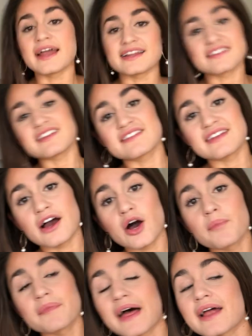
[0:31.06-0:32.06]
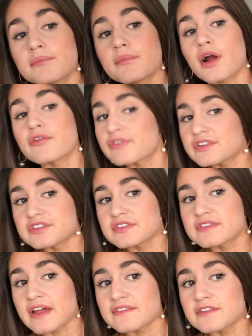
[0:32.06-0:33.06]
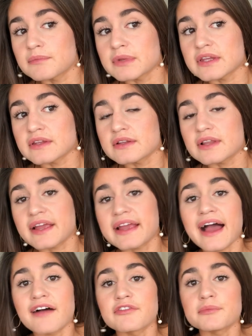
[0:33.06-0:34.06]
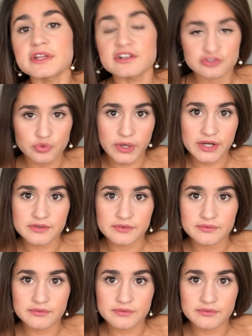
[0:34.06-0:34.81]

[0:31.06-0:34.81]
And it doesn't help that our fridges tend to be like half a meter squared.